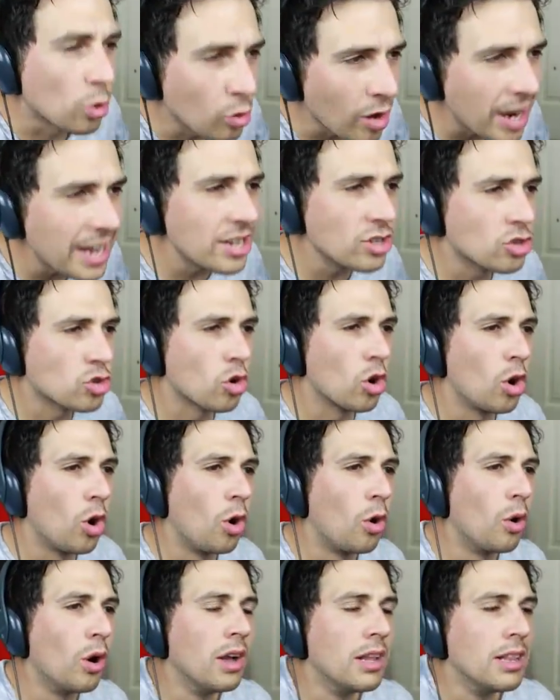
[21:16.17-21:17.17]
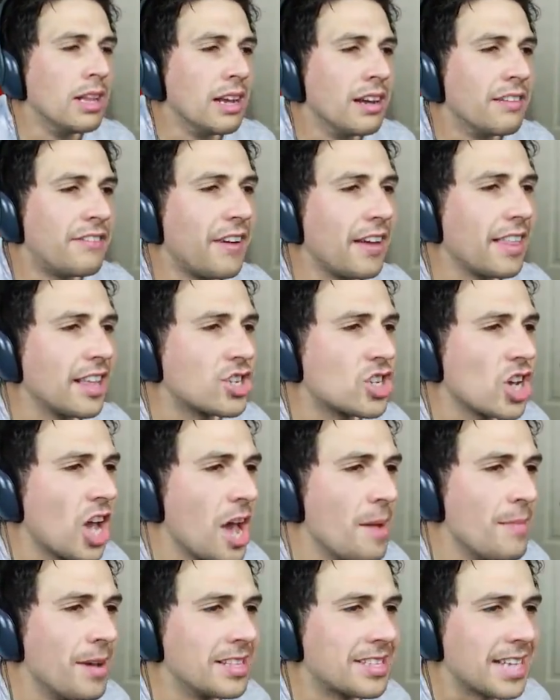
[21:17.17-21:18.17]
Great draw for the
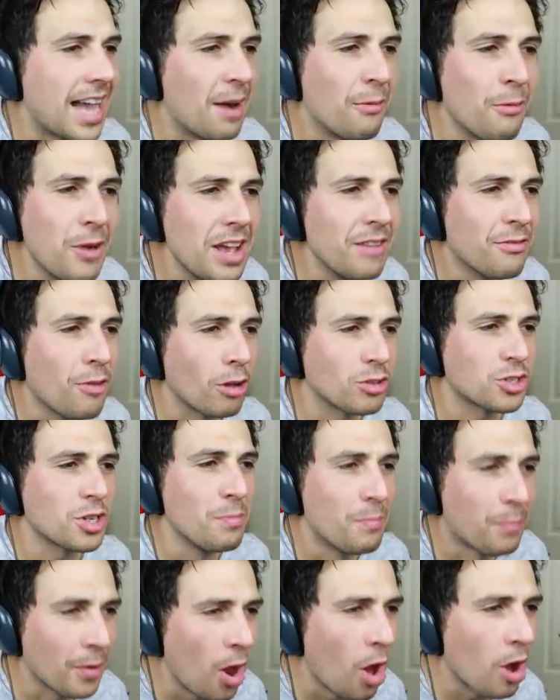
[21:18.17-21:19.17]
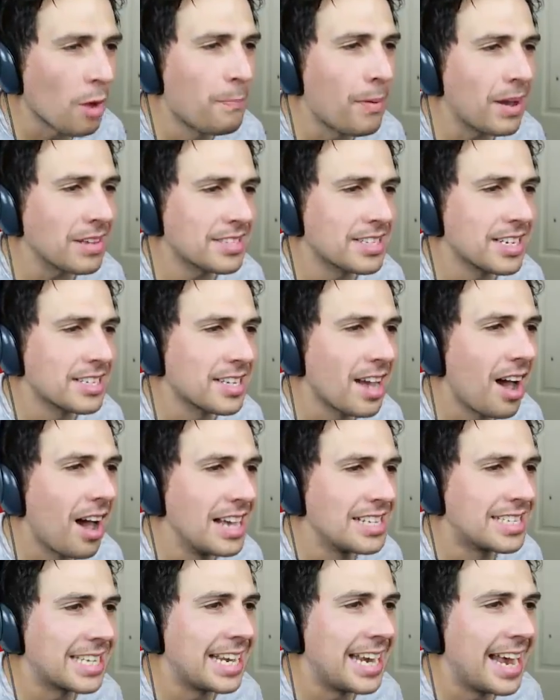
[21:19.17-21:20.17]
Germans, and we have got some blockbuster
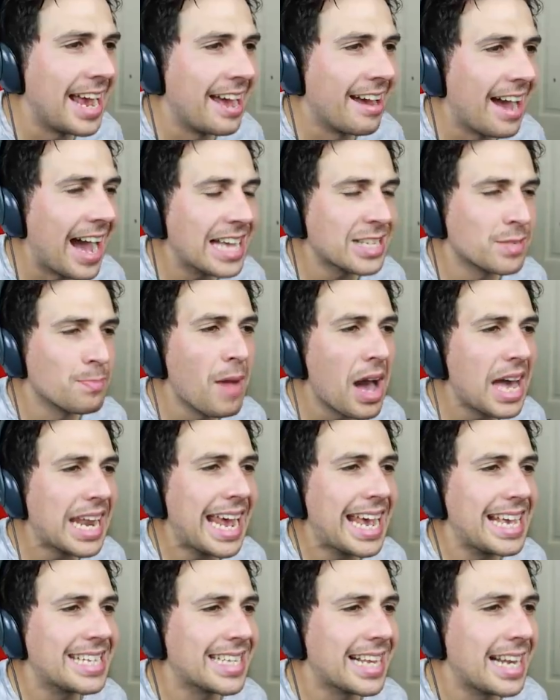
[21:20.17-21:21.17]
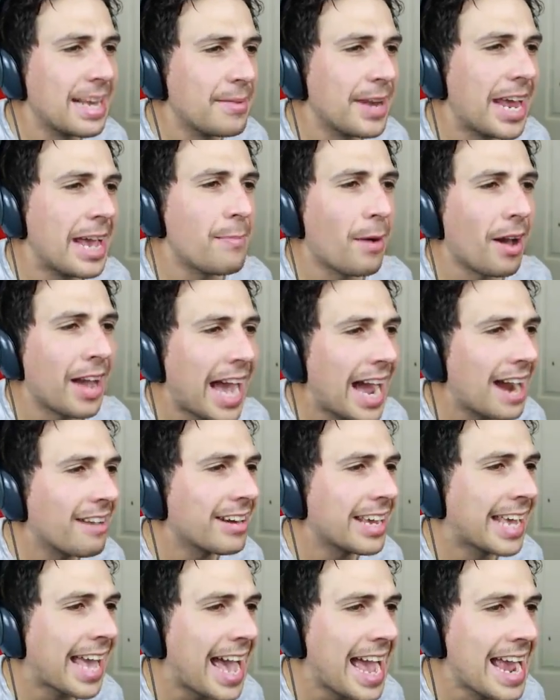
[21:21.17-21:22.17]
ties in here as Mane is eliminated by
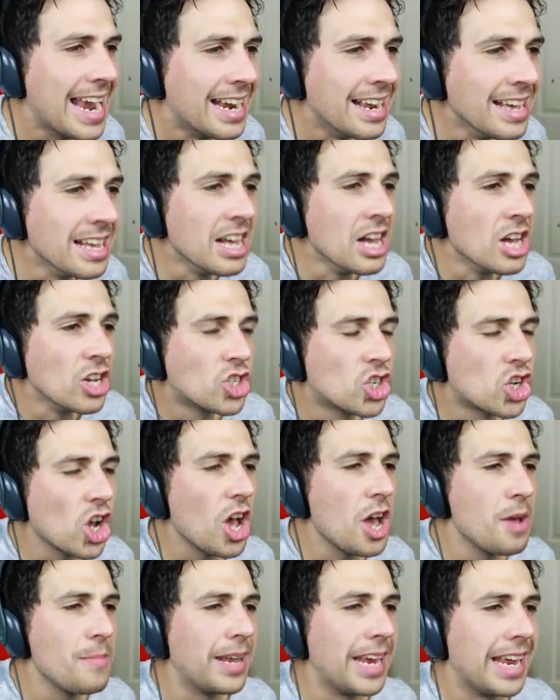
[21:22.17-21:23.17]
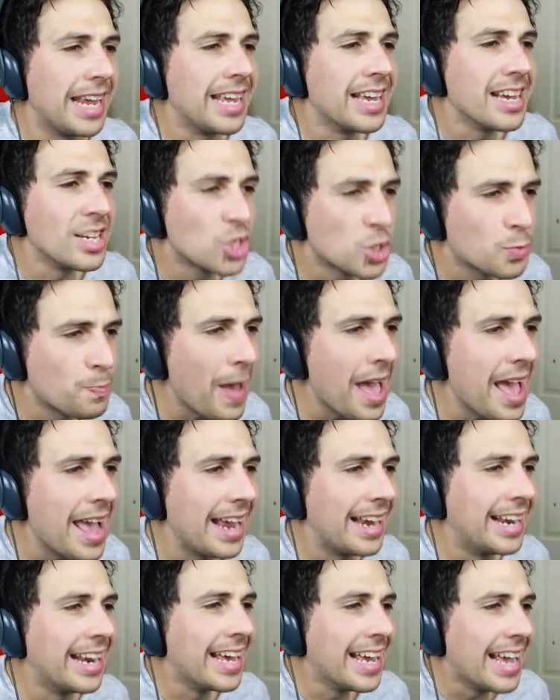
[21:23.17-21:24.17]
Harry Kane. Germany,
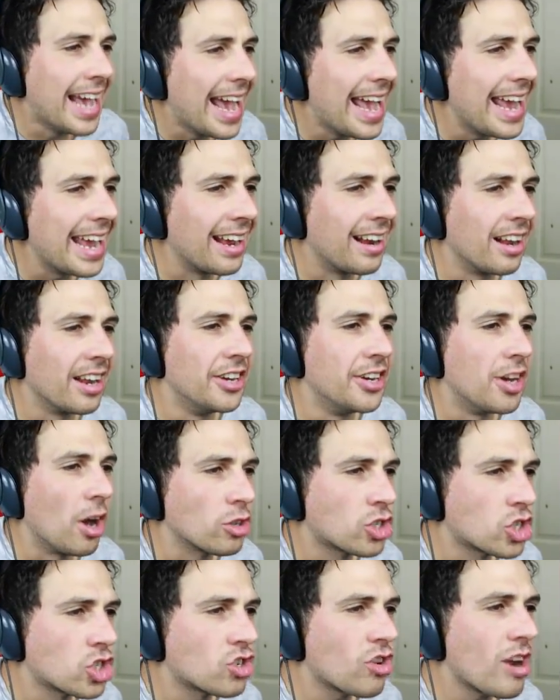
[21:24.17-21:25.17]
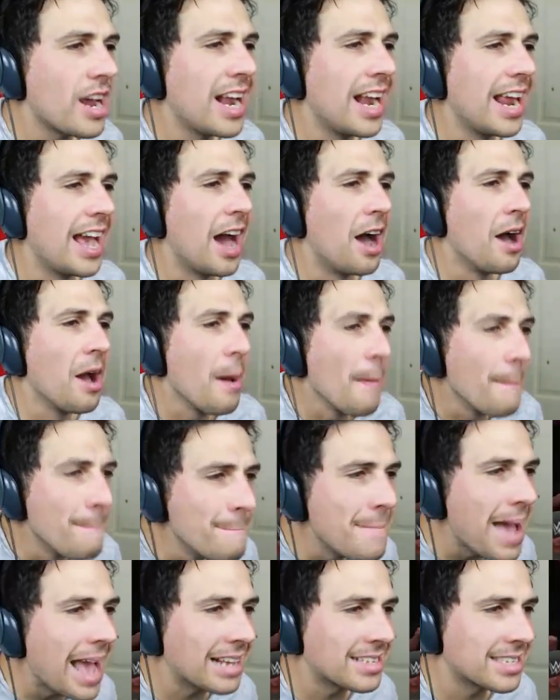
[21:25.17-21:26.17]
Spain, England, Australia,
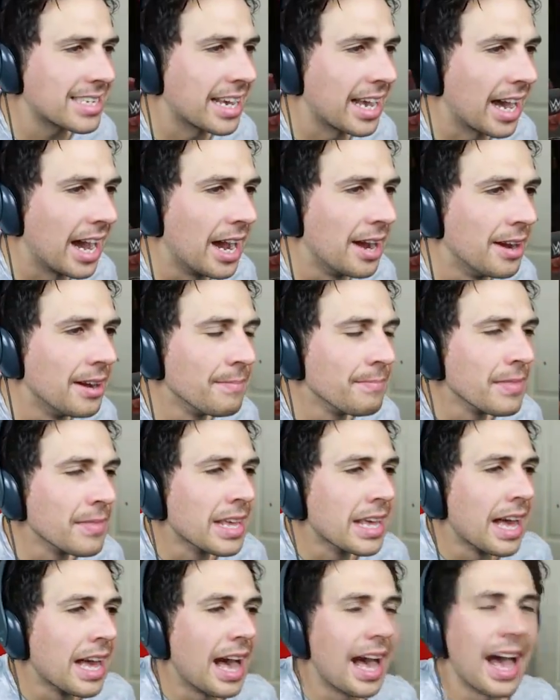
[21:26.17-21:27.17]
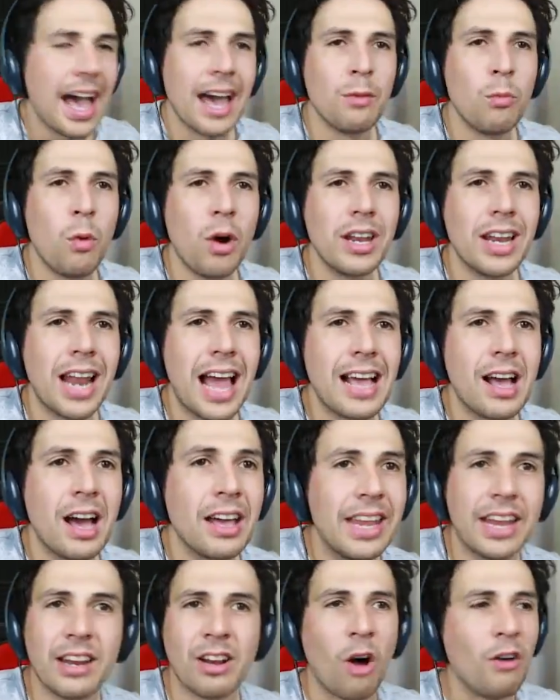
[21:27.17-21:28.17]
Mexico, and one lap,
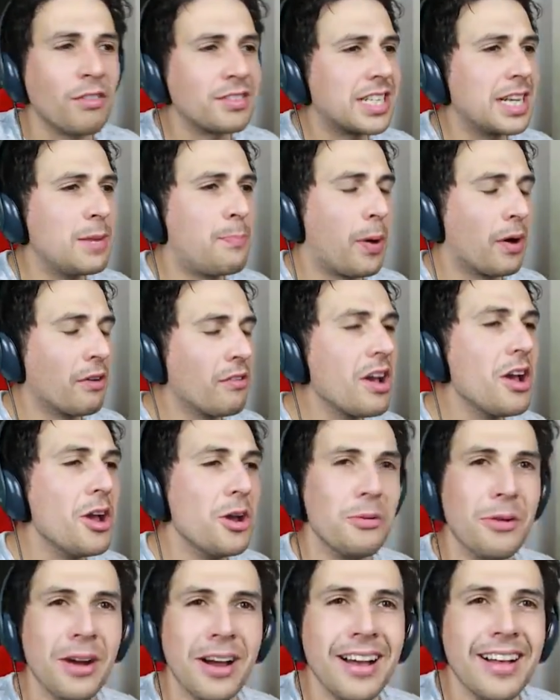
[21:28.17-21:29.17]
and then obviously Peru.